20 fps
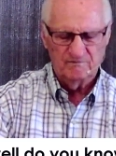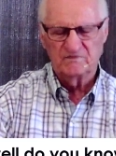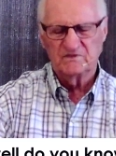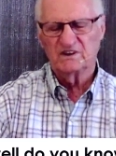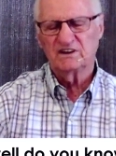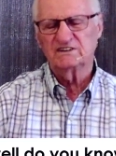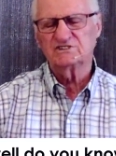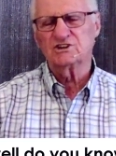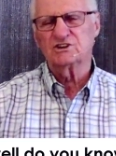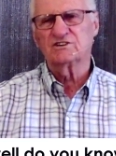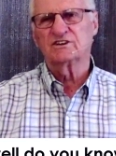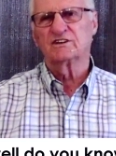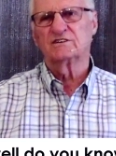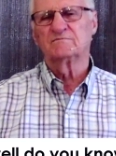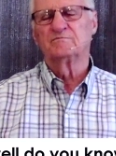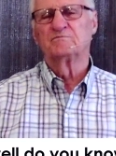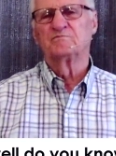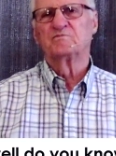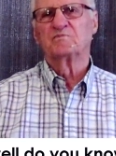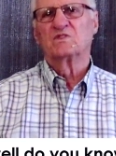Let's look at
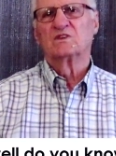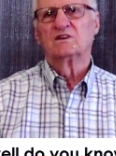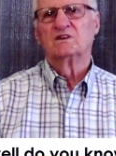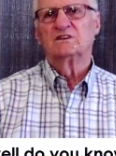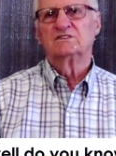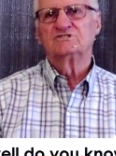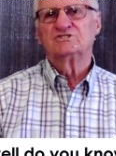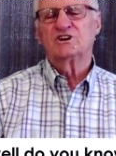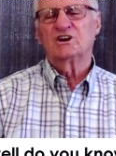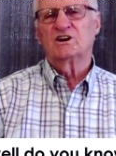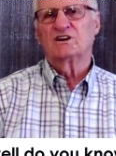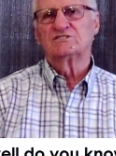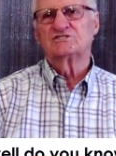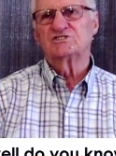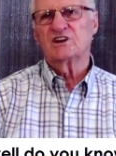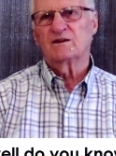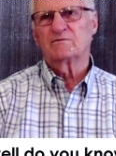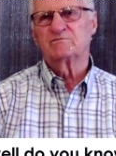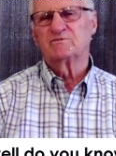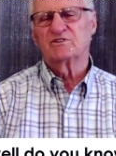John
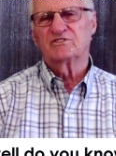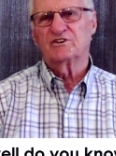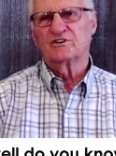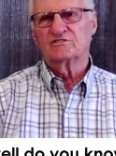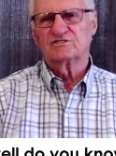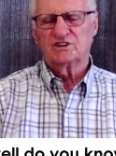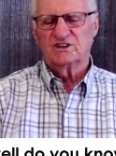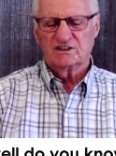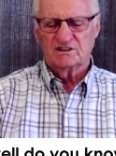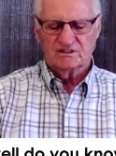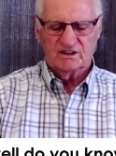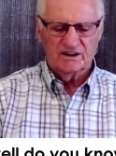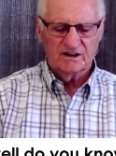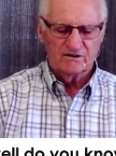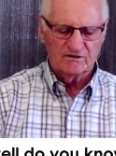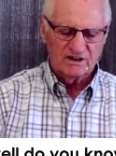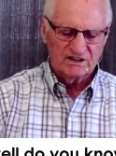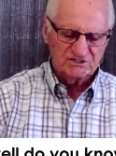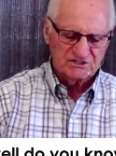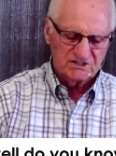chapter thirteen, the
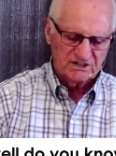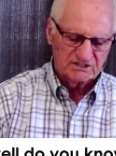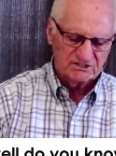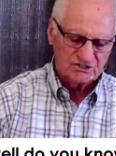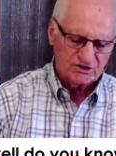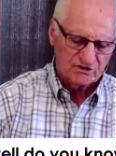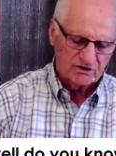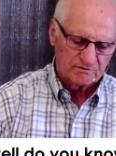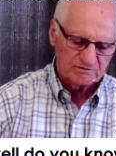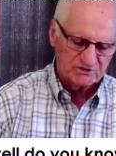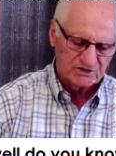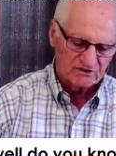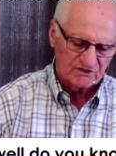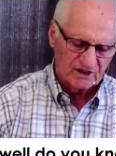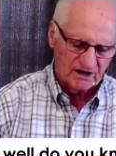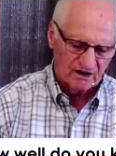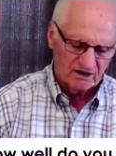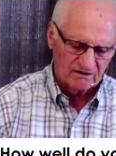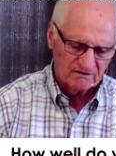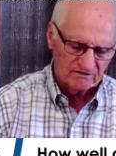interesting scripture
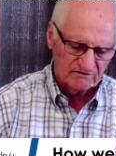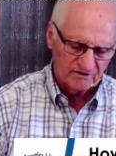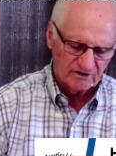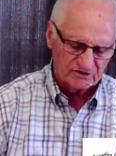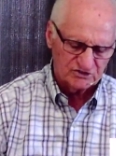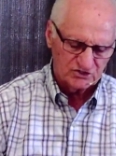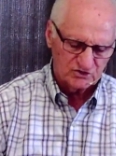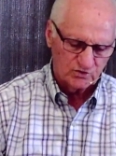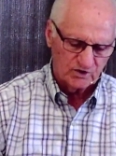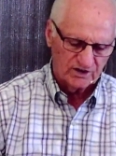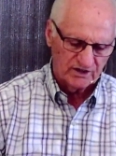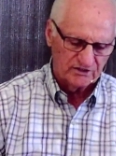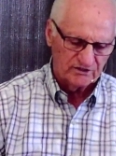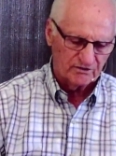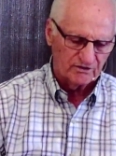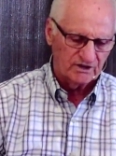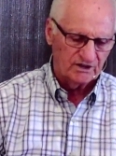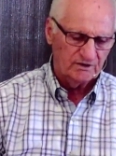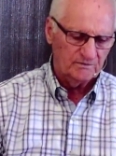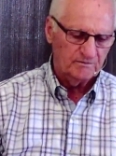there, verse
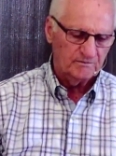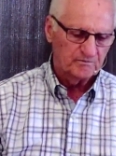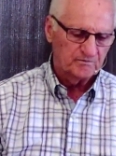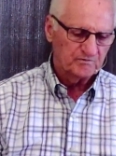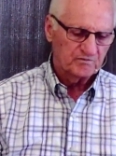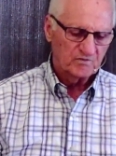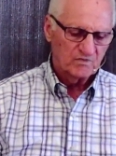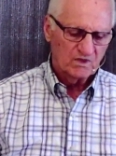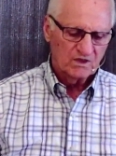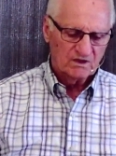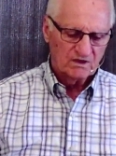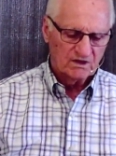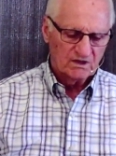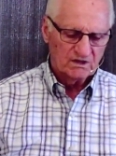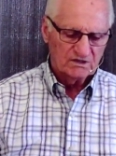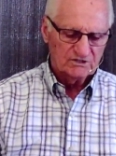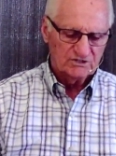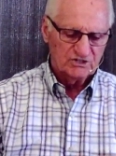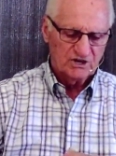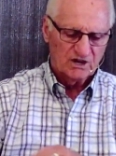twenty-three,
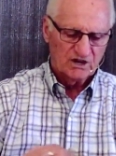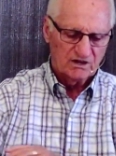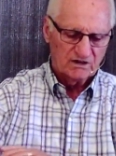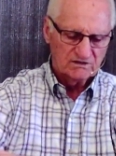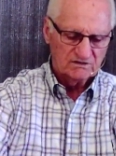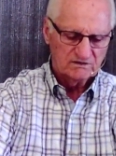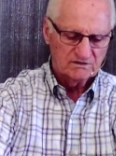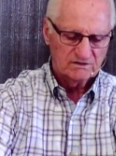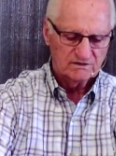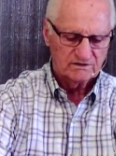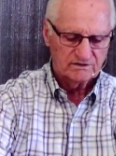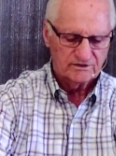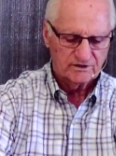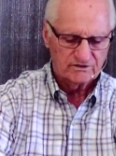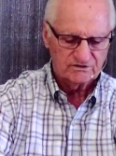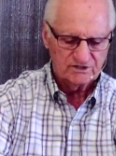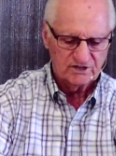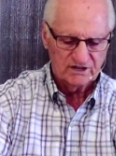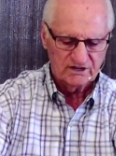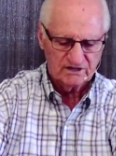John
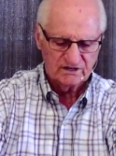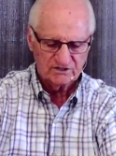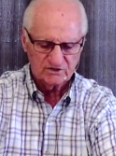thirteen and